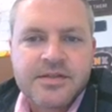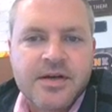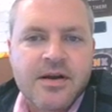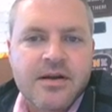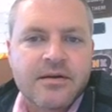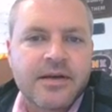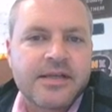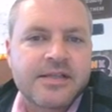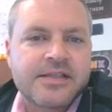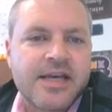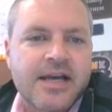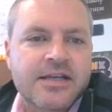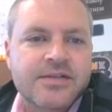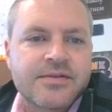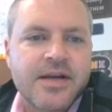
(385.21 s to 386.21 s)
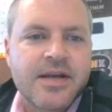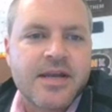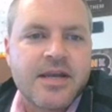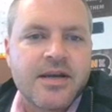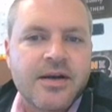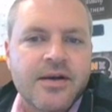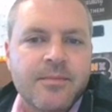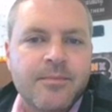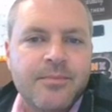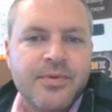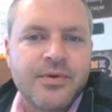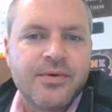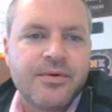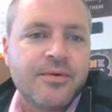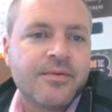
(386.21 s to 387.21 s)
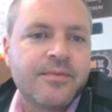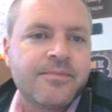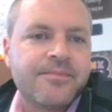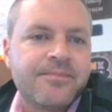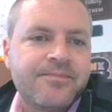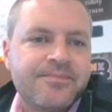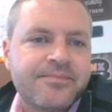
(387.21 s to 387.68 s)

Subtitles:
dark green text right here. Boom.